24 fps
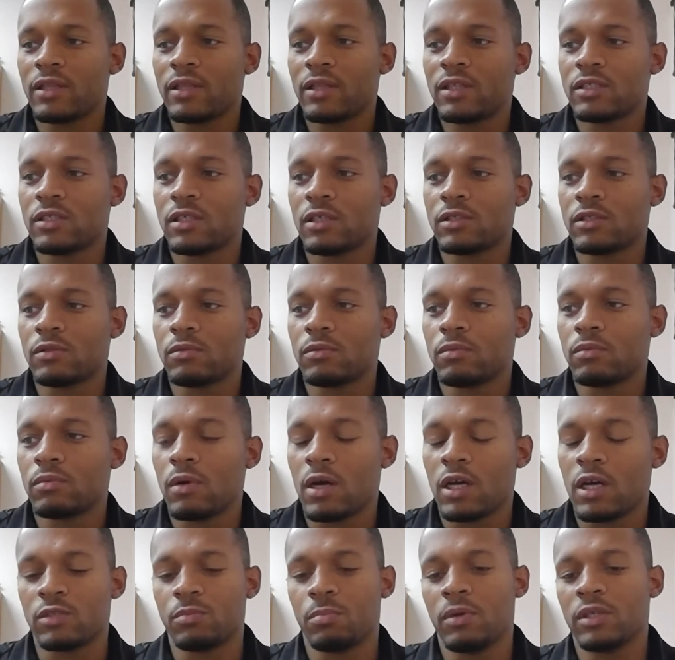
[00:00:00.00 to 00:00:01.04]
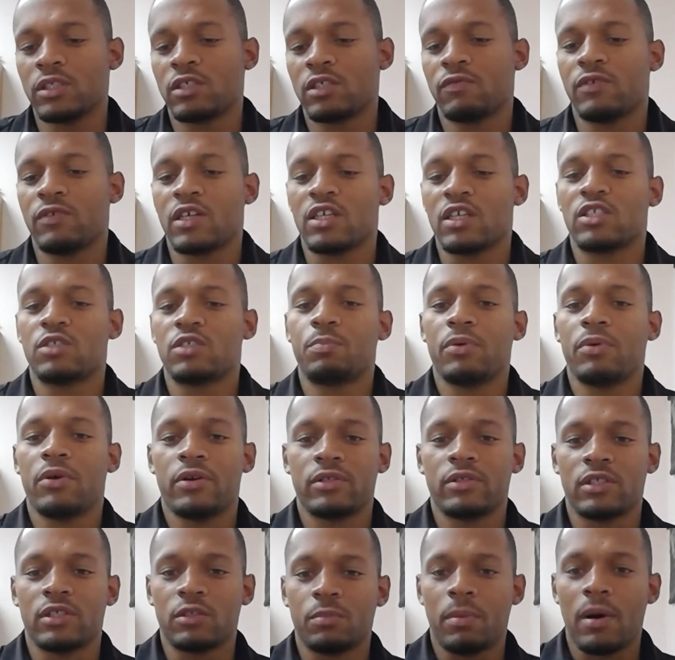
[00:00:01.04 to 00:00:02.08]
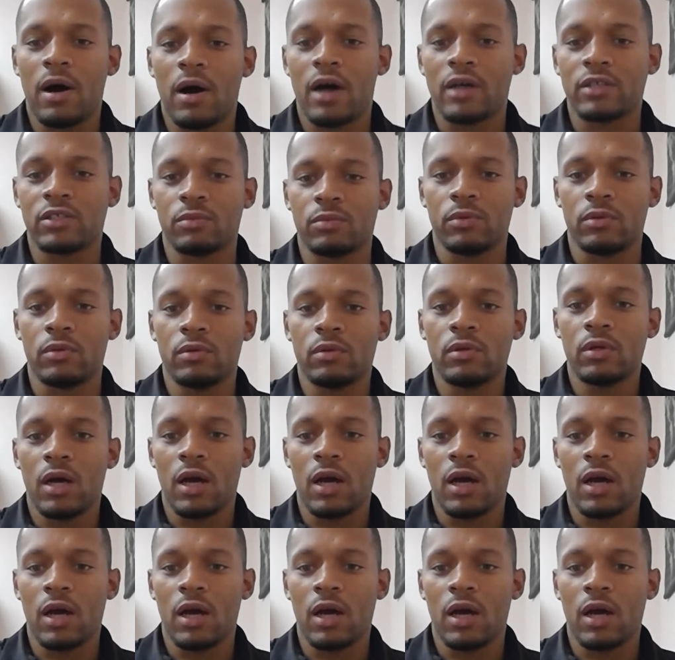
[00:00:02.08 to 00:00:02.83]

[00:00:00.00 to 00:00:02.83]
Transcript: this as much of an experience as possible.